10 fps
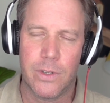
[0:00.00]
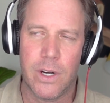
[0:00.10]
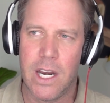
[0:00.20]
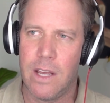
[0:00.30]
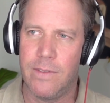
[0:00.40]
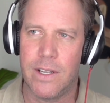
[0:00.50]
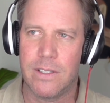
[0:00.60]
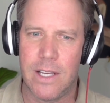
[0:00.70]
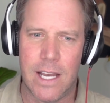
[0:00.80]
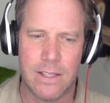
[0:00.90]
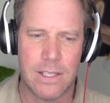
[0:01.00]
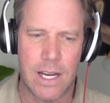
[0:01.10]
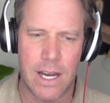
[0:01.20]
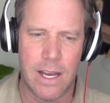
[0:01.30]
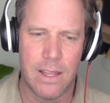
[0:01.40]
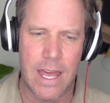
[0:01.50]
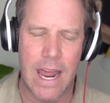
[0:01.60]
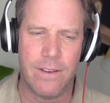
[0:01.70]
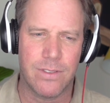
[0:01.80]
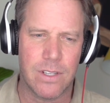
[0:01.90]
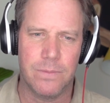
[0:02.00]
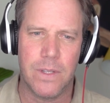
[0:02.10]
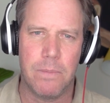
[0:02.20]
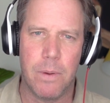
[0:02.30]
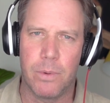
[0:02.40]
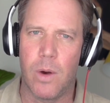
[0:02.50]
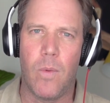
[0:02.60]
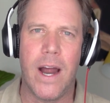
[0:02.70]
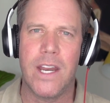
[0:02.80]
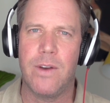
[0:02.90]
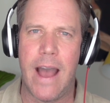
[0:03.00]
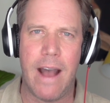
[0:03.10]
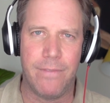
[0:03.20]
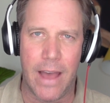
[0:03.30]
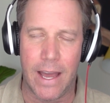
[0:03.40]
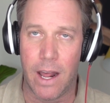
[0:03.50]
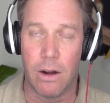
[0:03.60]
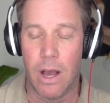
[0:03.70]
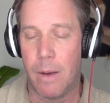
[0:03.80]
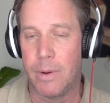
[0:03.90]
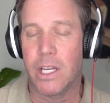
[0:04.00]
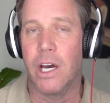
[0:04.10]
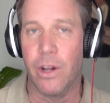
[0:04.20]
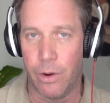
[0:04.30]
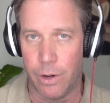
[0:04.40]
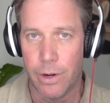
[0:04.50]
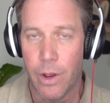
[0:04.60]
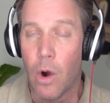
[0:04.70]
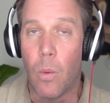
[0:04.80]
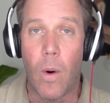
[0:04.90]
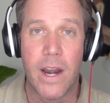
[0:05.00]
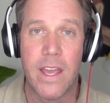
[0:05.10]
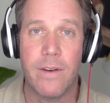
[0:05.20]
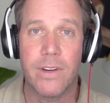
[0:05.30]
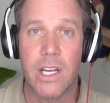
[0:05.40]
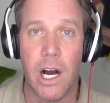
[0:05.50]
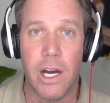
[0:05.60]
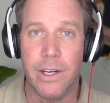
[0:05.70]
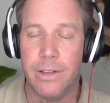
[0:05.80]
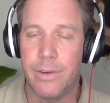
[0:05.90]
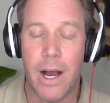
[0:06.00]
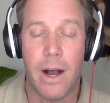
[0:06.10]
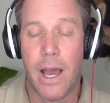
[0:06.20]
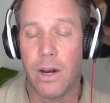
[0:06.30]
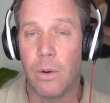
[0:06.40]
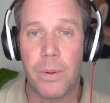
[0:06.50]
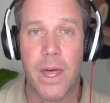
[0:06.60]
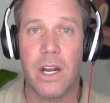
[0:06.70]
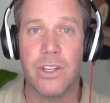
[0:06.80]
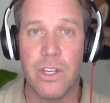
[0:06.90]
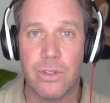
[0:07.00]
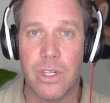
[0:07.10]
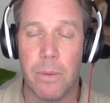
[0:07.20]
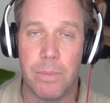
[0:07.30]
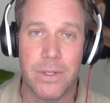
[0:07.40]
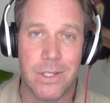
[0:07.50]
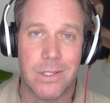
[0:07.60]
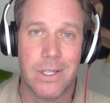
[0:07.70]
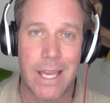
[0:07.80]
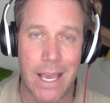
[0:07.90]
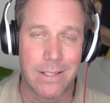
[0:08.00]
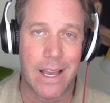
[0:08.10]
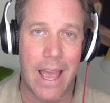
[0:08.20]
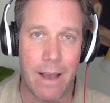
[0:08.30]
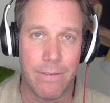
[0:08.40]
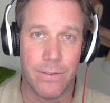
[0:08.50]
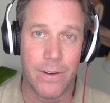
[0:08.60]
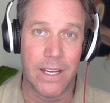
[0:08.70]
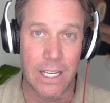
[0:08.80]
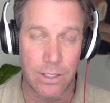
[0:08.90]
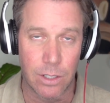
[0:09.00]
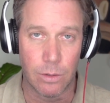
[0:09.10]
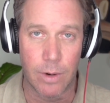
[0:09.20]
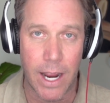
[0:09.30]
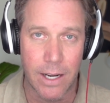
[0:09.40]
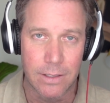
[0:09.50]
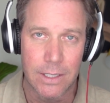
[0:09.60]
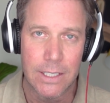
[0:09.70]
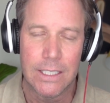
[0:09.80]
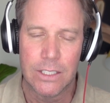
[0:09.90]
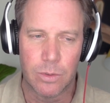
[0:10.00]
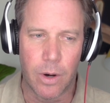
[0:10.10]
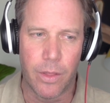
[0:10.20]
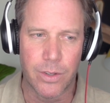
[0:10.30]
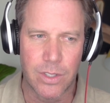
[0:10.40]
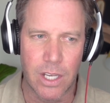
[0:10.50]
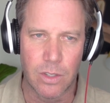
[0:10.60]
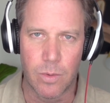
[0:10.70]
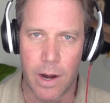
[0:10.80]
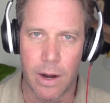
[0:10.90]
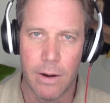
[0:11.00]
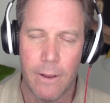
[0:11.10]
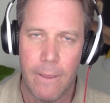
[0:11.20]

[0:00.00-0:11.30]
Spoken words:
any of us that have something, people are, why do you have that? I don't know. How about a gun owner? Why do you have a gun? I don't plan on using it, but just in case I have it if I need to, right? It's one of those things where